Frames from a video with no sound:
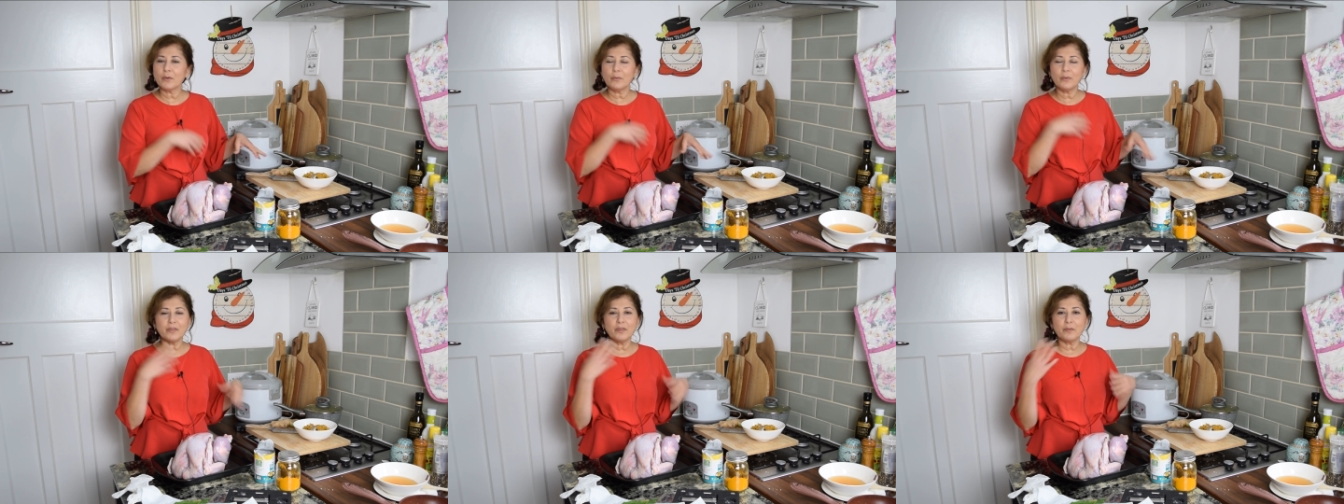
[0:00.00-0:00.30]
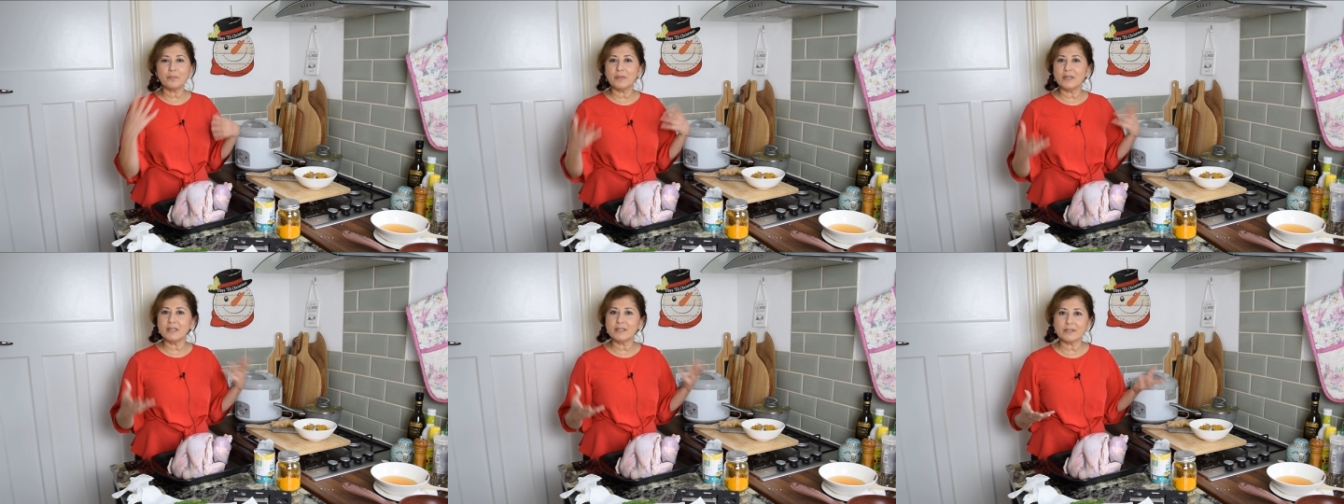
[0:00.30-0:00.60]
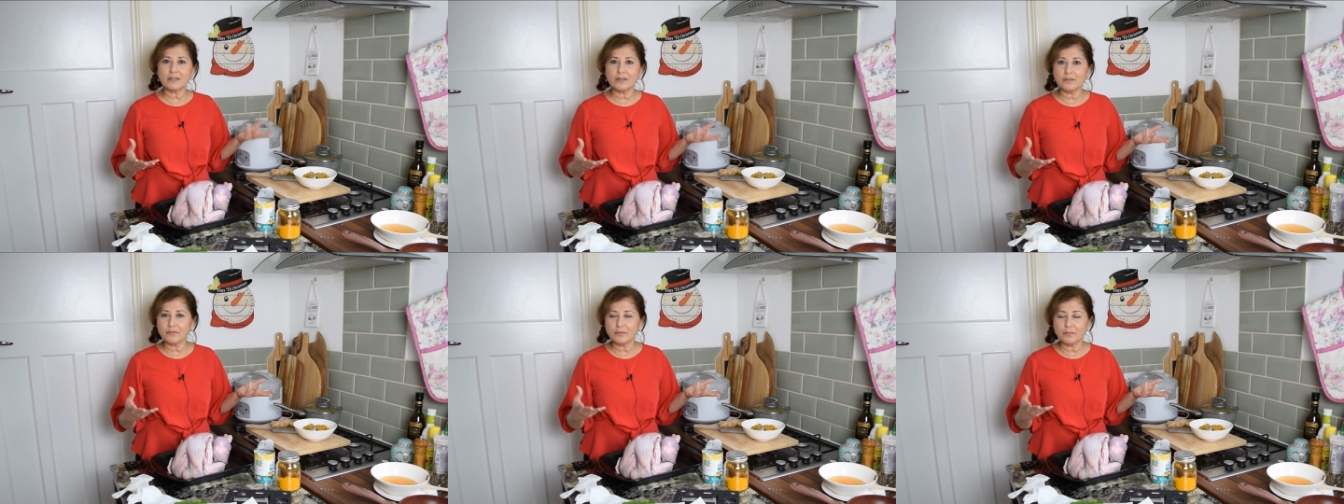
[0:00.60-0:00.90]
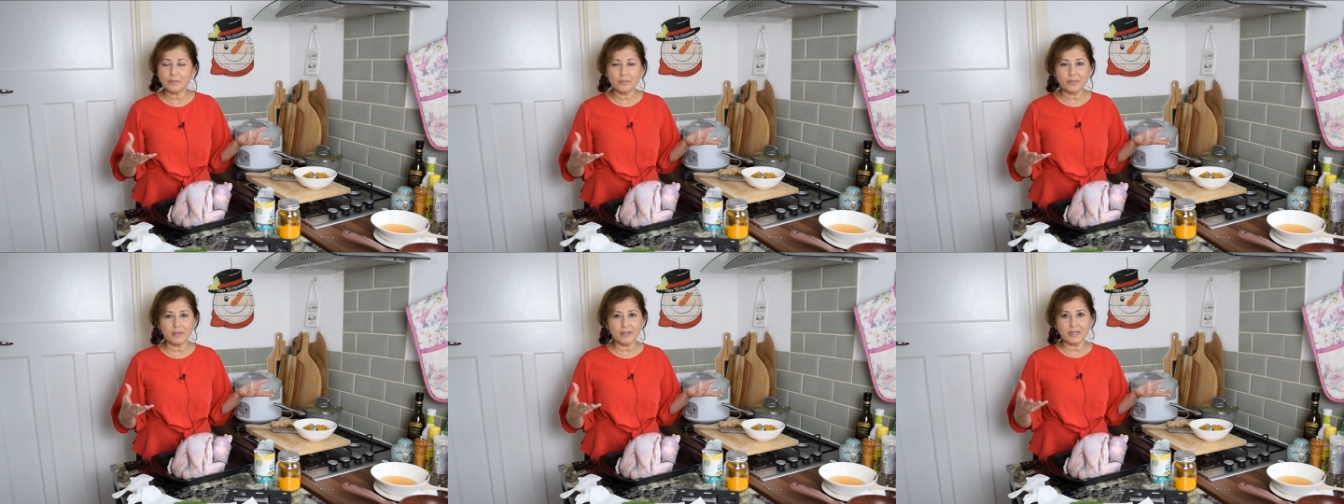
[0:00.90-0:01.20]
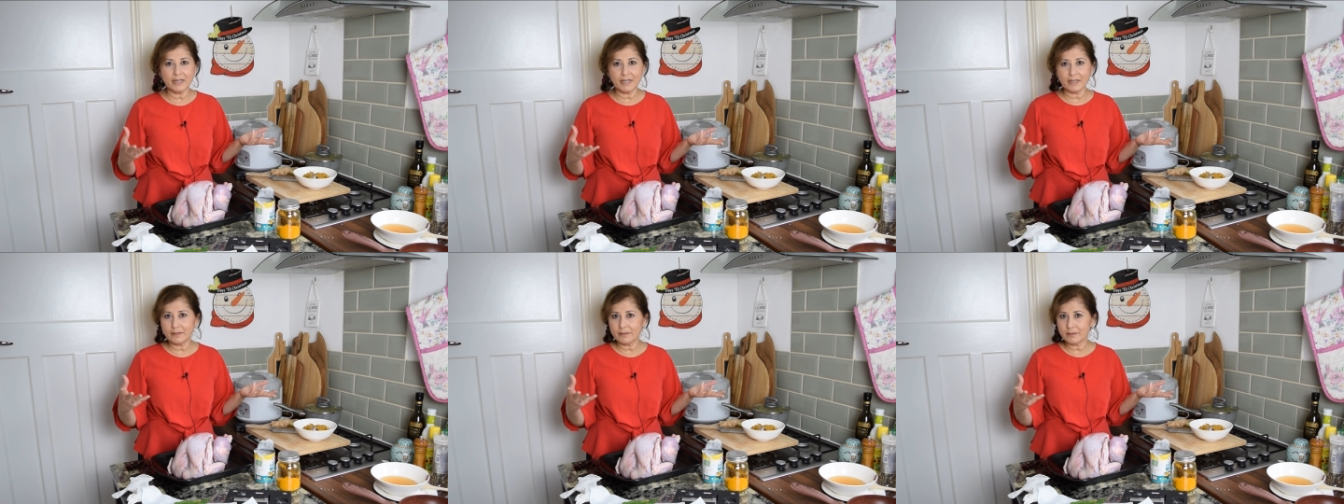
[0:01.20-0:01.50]
with a piece of
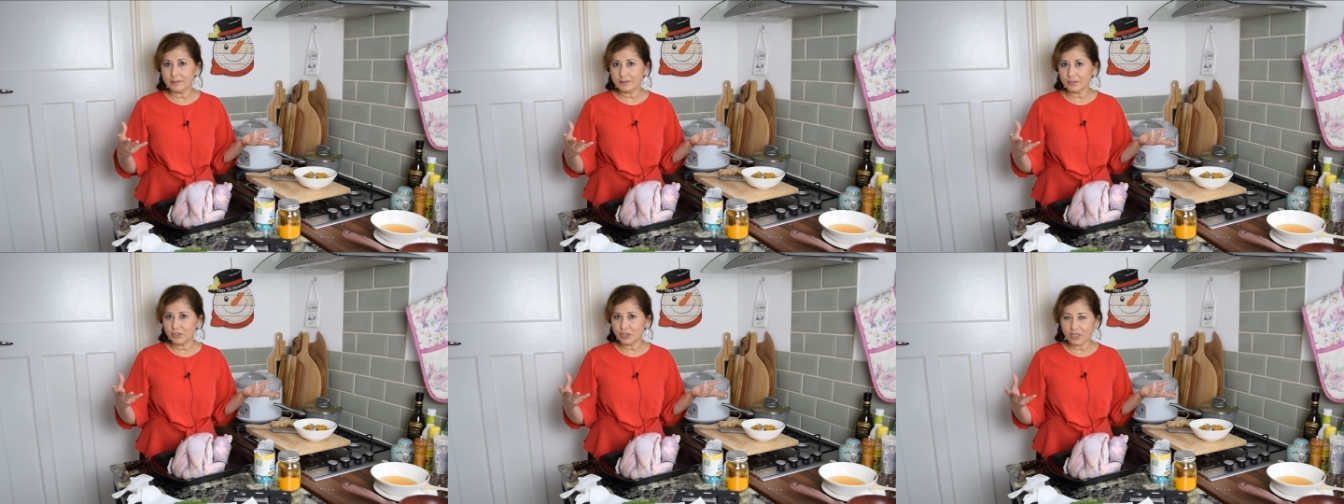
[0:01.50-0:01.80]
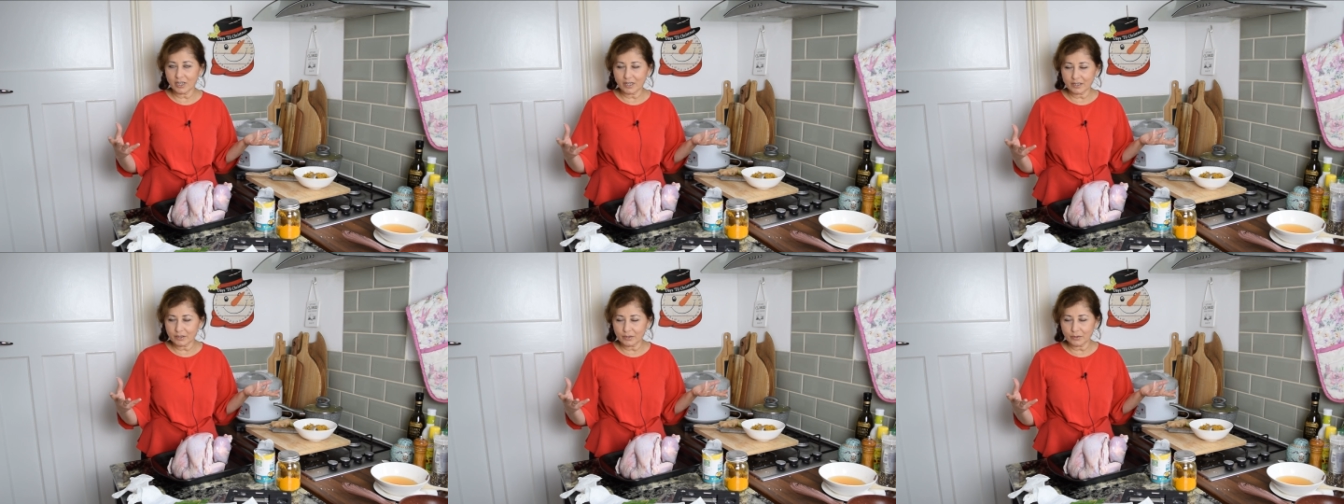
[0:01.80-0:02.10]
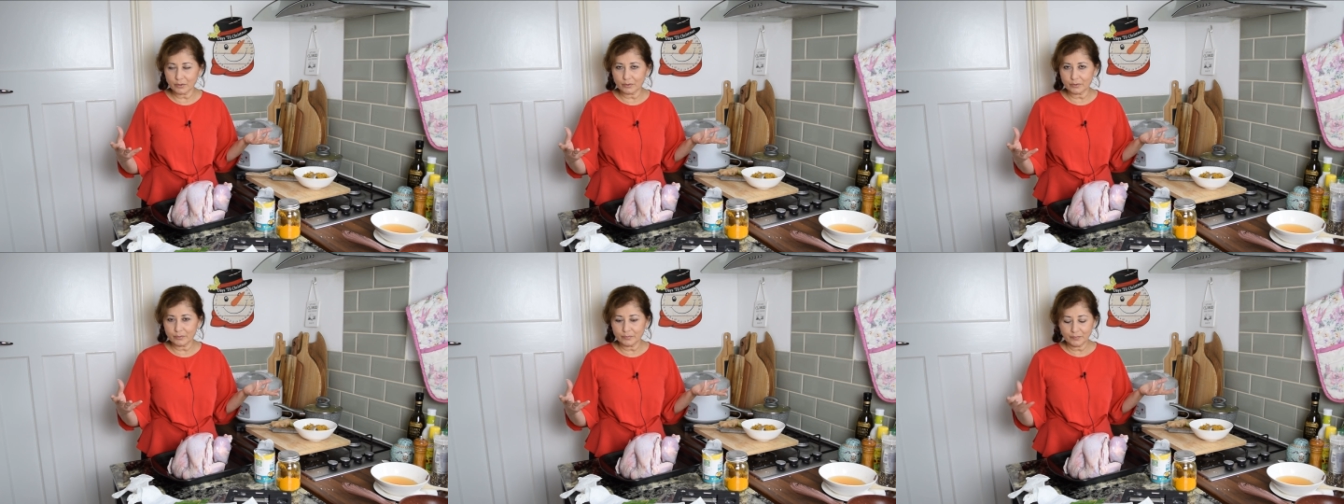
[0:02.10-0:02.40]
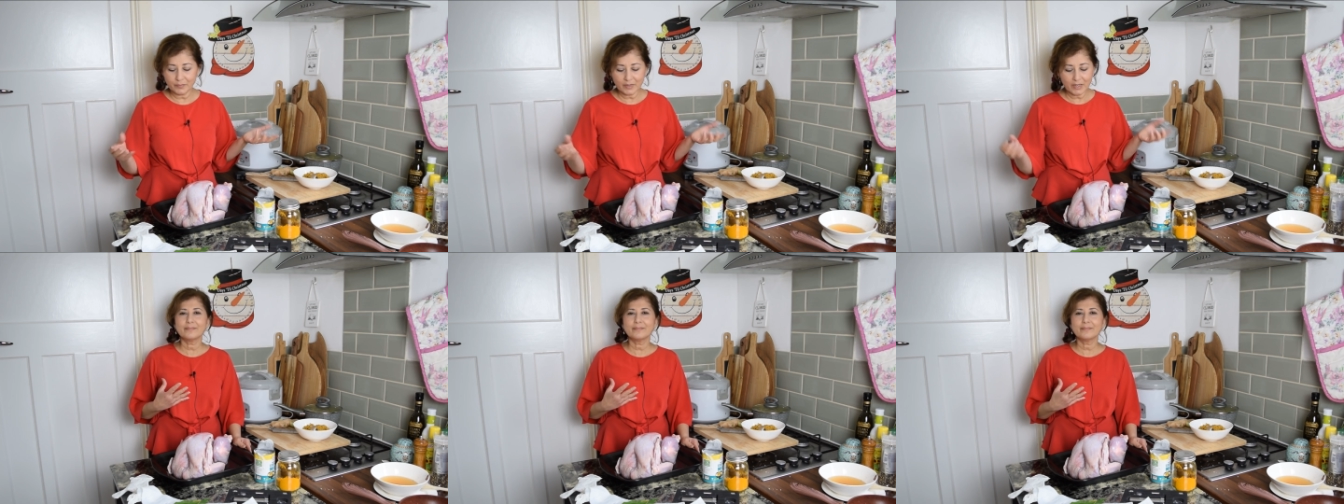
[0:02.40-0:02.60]
burning charcoal.